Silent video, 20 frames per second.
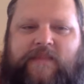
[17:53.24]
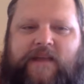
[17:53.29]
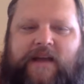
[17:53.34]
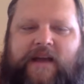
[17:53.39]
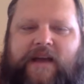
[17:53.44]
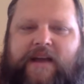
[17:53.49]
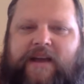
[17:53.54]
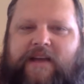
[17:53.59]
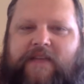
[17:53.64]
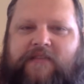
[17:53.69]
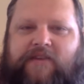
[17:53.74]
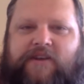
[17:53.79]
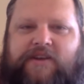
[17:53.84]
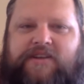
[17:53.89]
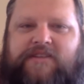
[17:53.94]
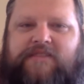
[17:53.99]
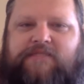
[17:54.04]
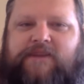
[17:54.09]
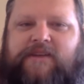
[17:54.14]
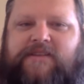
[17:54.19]
I never
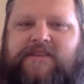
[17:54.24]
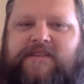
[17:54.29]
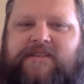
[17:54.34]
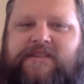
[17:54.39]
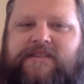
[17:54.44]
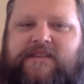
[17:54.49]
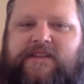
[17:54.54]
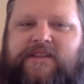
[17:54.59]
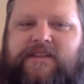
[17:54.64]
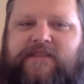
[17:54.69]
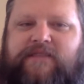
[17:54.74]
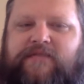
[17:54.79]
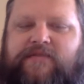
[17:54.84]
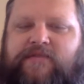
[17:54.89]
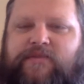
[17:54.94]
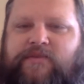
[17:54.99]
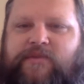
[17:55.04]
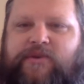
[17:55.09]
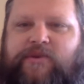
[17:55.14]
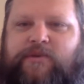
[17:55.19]
expected to live
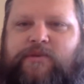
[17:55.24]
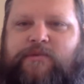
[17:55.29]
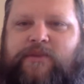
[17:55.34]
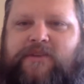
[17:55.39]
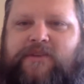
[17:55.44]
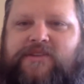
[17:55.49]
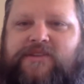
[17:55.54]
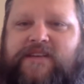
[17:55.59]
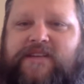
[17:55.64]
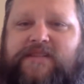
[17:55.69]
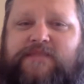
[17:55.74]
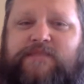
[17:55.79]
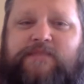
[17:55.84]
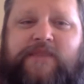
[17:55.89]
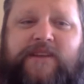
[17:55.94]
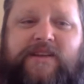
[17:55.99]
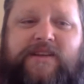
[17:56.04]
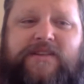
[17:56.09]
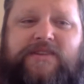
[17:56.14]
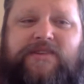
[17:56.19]
through, much less
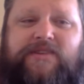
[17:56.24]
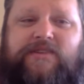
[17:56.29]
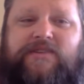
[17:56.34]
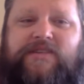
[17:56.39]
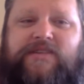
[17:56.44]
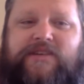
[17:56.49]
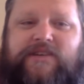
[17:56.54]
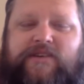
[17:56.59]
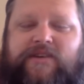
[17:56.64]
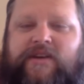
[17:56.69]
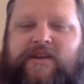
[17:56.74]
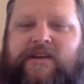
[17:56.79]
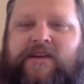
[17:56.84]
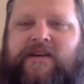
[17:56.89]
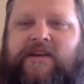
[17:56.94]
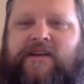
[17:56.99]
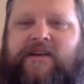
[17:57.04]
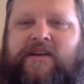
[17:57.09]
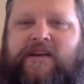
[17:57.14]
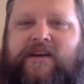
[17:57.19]
minister
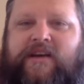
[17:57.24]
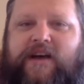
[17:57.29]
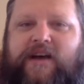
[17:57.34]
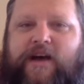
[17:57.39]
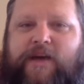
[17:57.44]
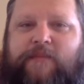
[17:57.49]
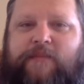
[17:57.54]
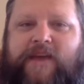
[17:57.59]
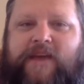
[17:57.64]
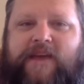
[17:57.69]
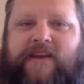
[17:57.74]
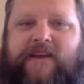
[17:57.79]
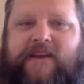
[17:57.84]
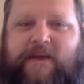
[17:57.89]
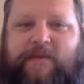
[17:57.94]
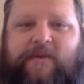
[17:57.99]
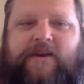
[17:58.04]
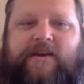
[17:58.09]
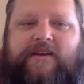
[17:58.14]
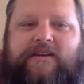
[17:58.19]
during a
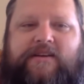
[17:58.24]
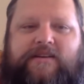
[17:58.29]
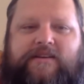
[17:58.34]
pandemic.